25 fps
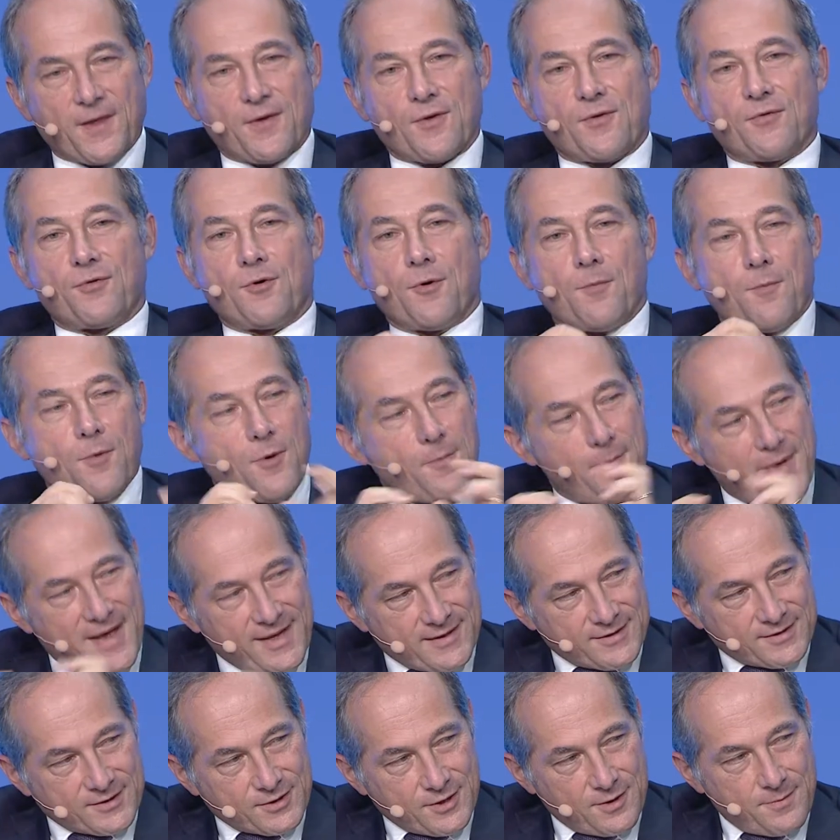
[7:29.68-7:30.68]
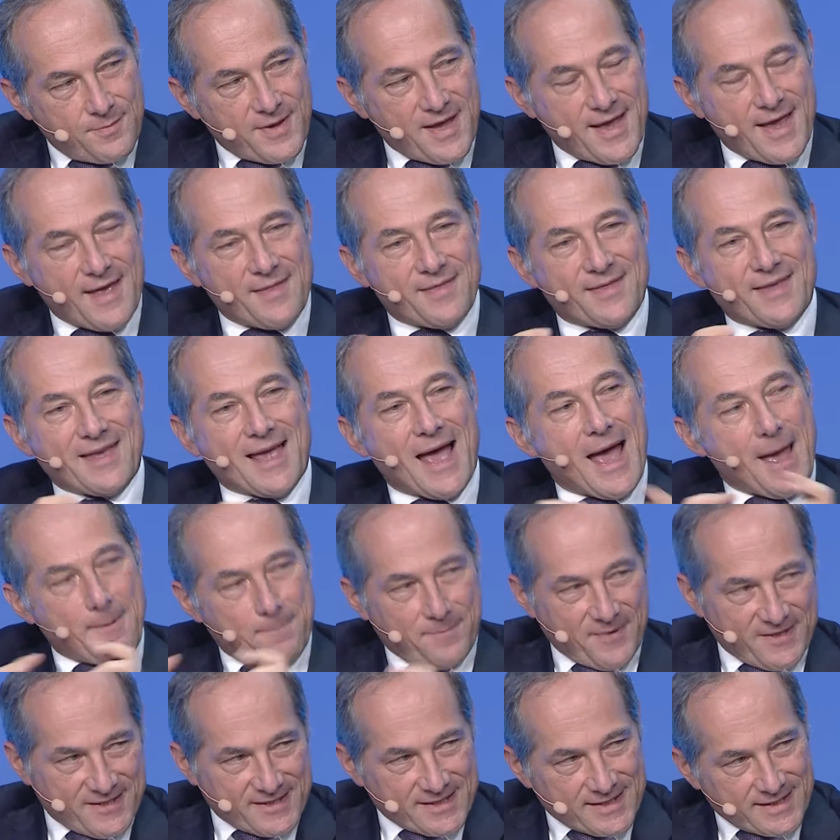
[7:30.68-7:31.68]
the momentum, and the
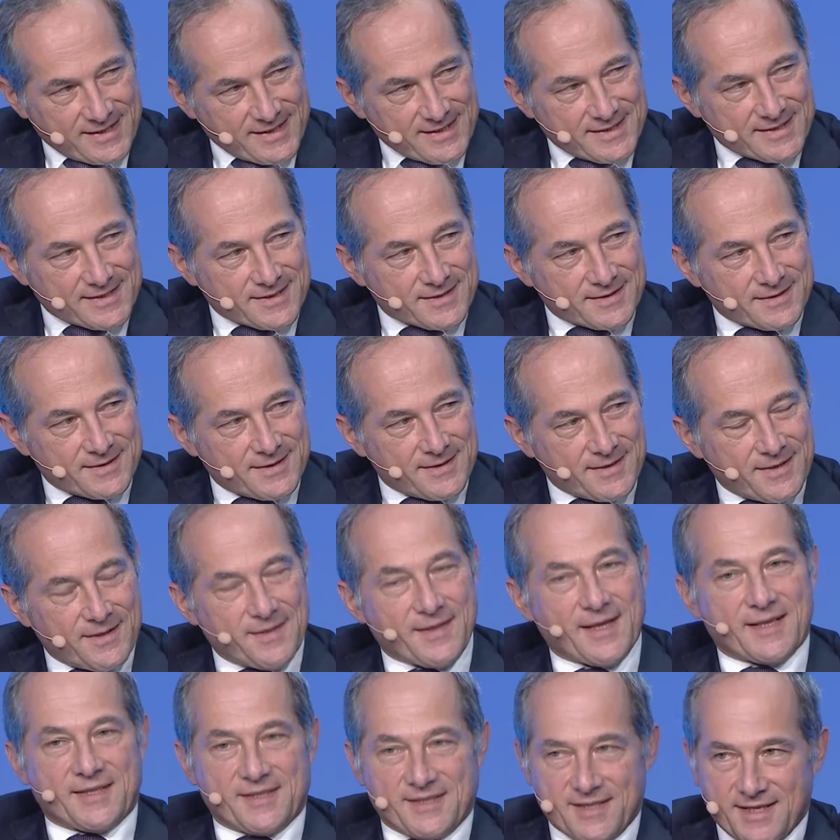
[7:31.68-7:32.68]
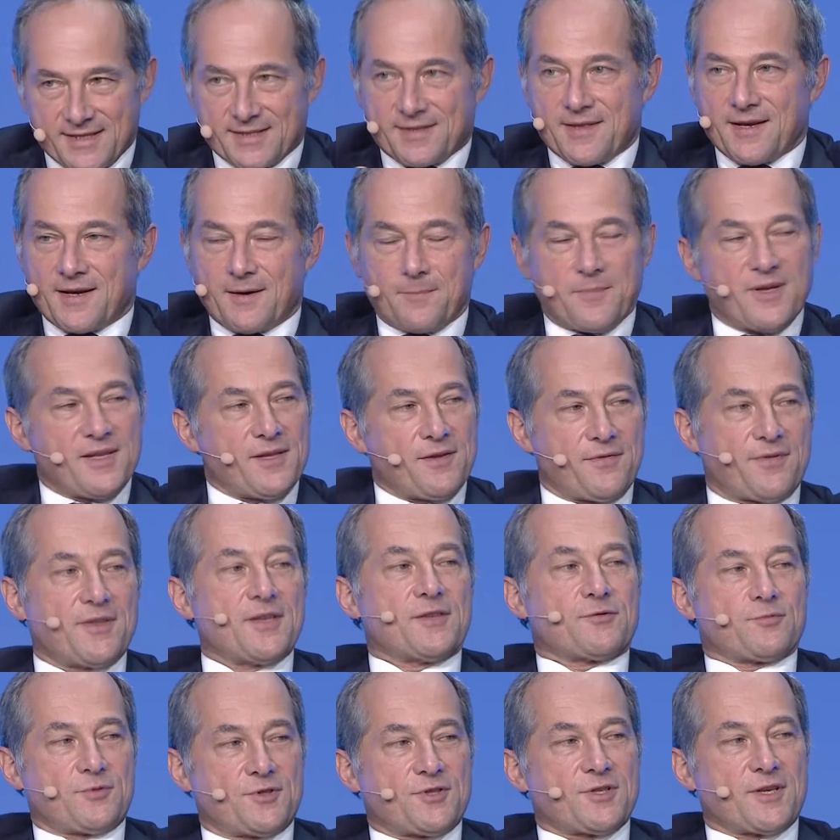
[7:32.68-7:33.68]
appetite that, yes, there are many
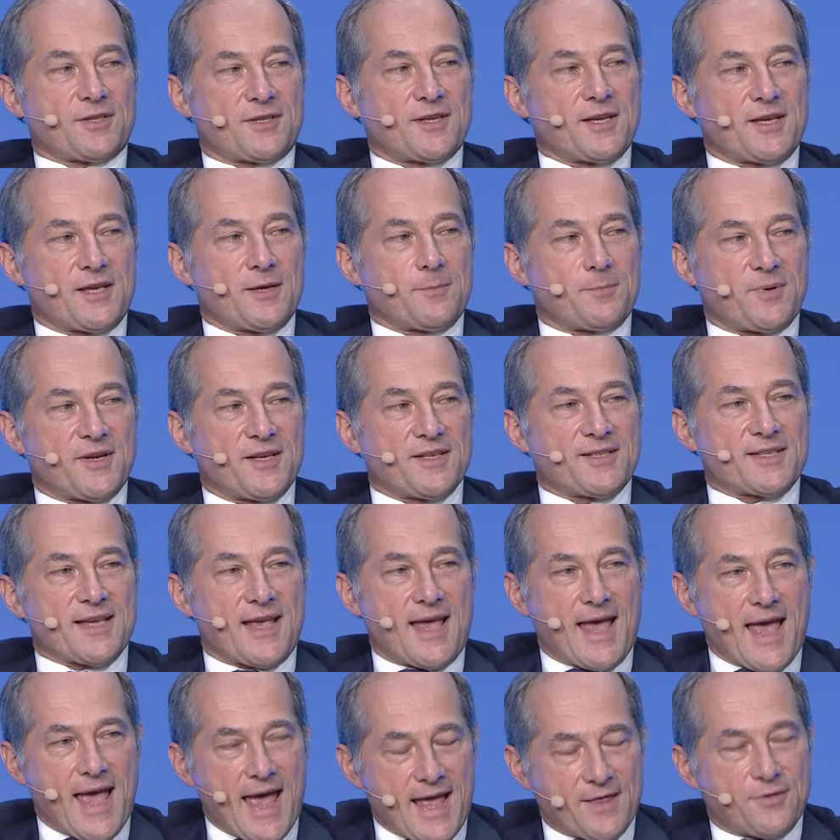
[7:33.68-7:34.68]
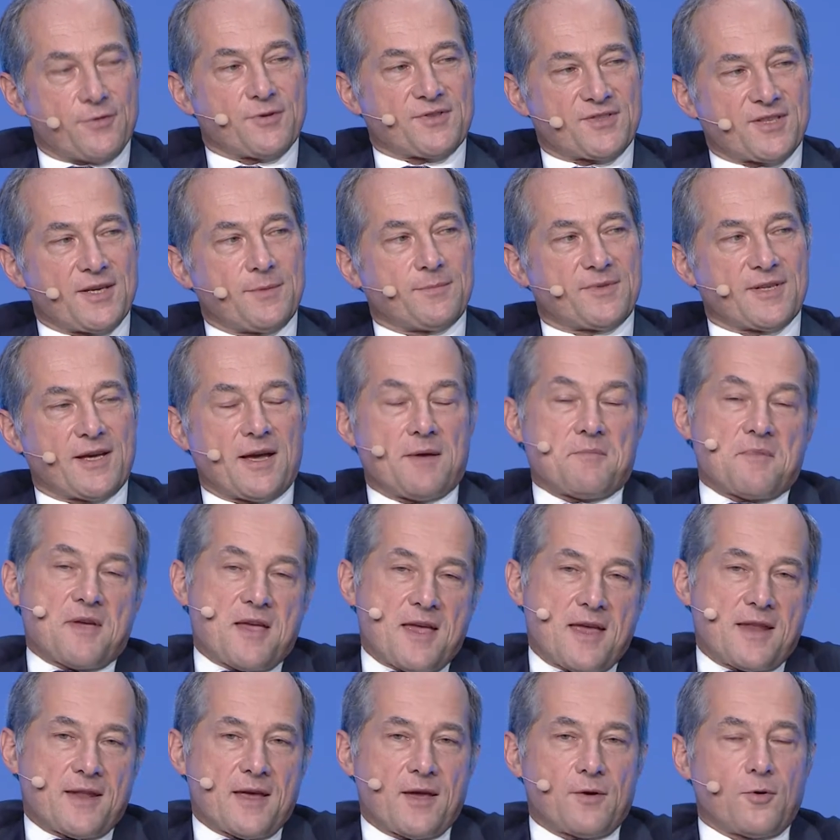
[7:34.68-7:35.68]
things which are taking place at the same time,
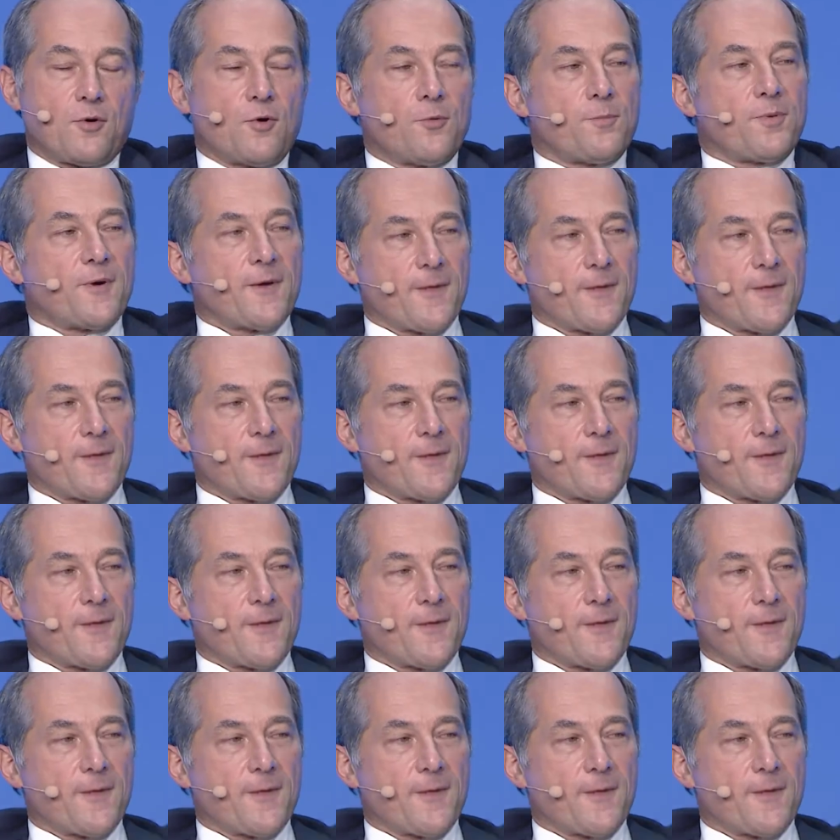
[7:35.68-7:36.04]
and I hope